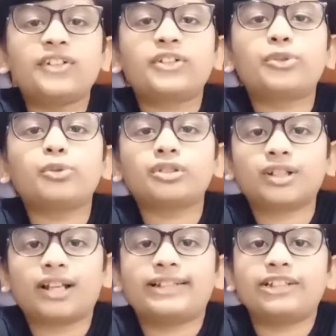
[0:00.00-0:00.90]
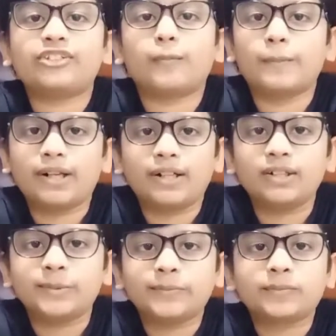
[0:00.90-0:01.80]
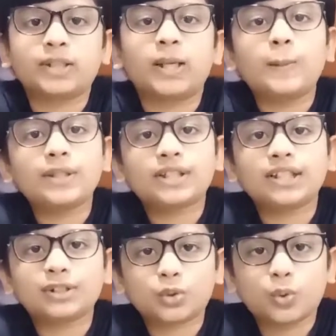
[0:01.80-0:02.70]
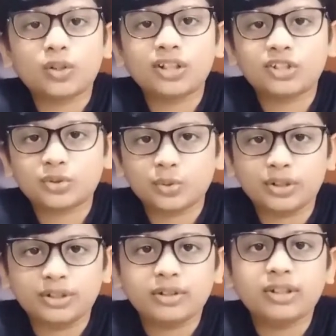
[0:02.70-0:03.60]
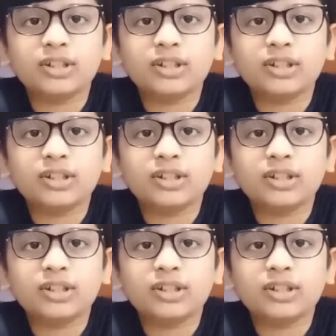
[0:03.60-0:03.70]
with 2 slices of bread, Miss Honey told her story.